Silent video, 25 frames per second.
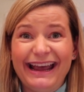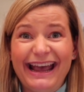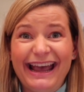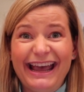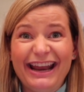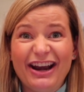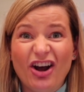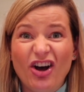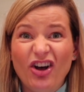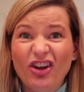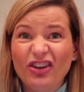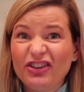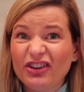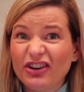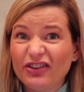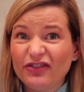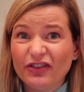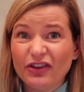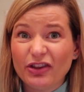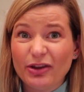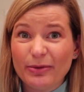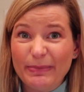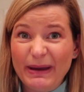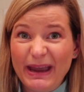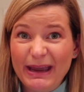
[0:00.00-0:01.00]
And also
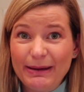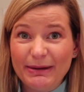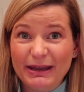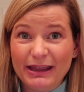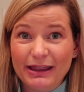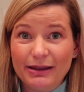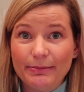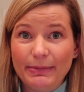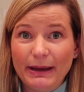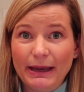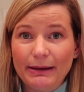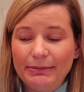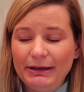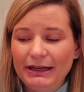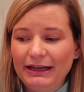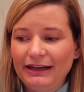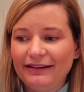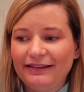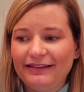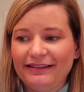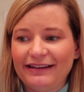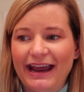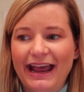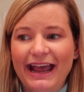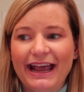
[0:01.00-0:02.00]
for the baby
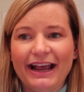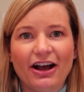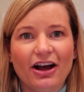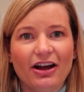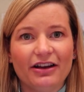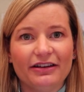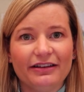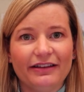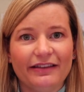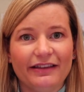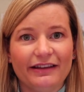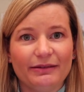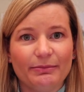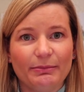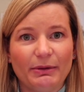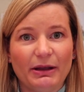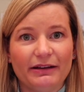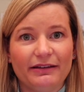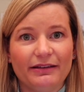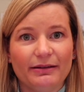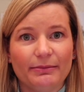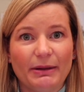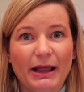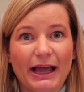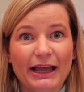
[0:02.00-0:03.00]
needs to hang on to this
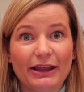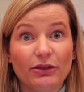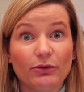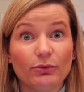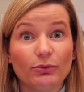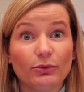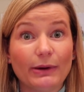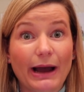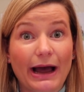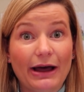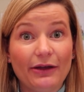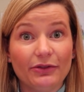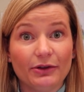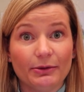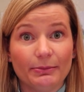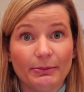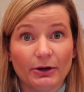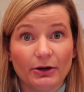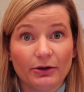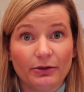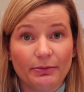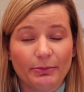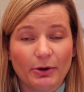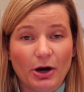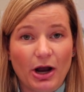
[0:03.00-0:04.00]
blood supply throughout the
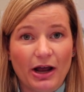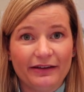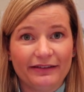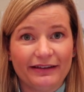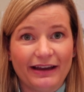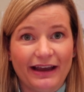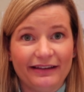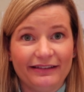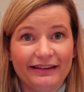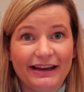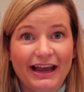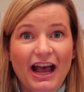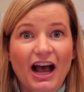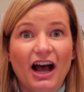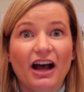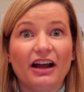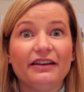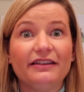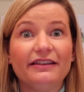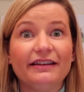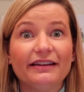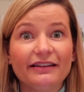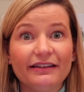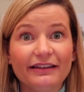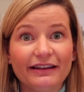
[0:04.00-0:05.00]
birth process
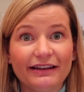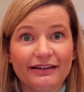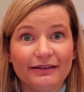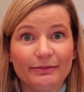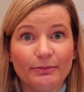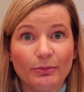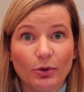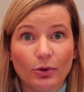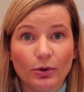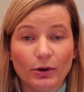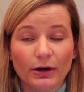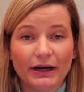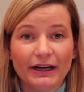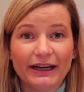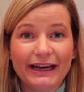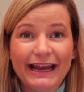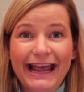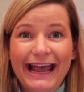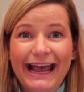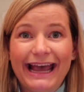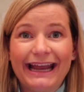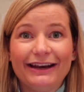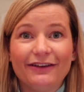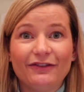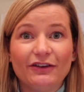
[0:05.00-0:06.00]
until it's born.
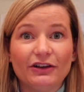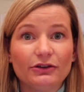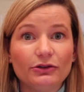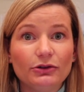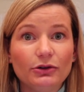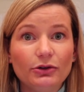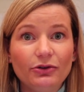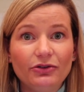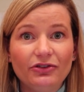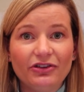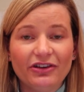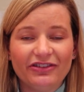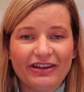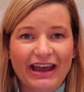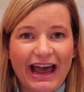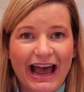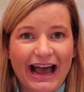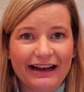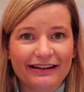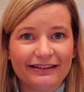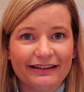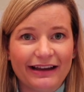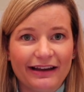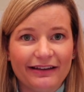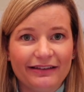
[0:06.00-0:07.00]
And if it loses
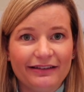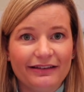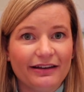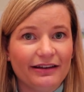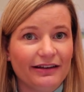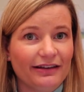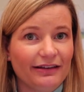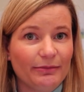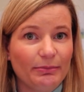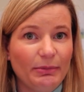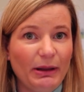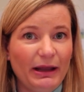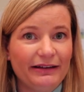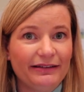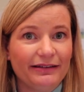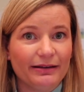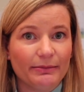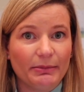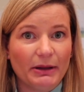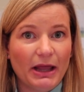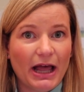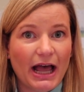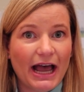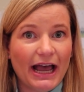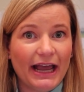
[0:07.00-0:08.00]
access to its blood
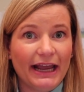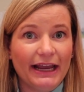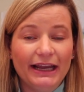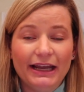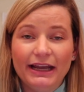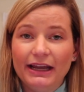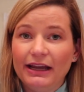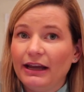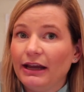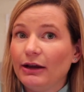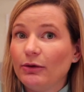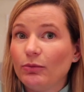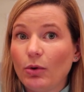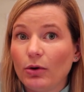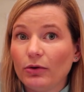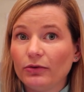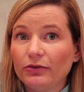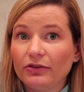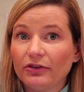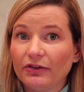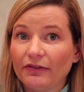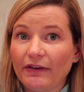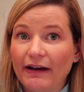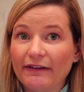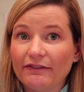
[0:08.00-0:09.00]
supply, it won't
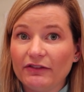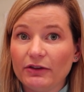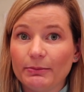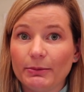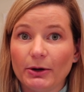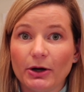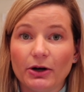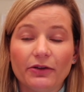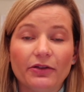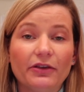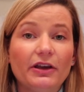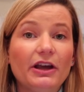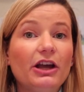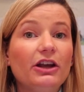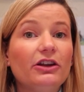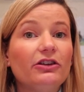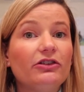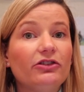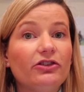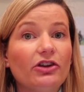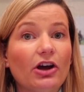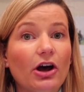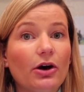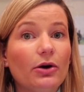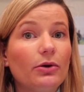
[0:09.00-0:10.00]
survive the birth.
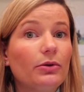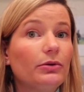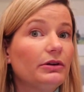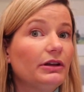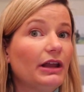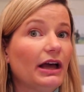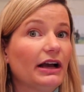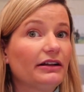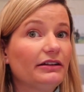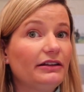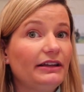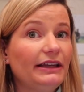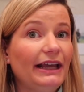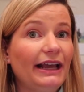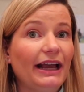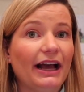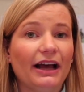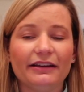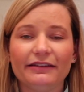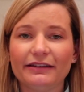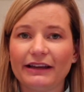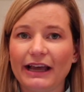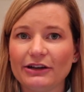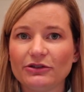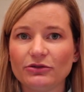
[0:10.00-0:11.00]
So luckily, a
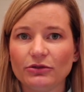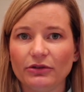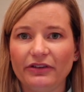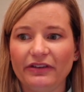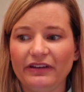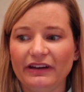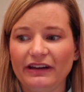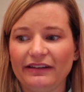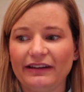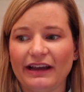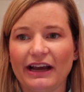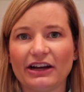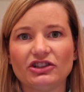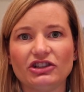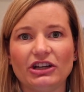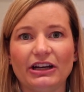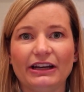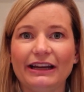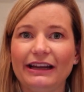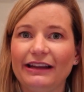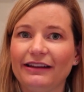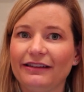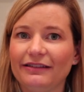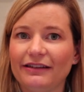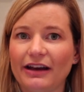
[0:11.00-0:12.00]
scheduled C-section
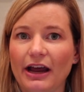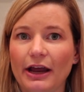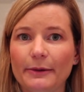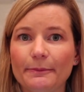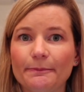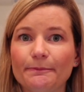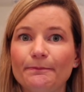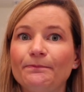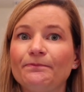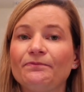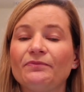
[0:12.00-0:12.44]
is done.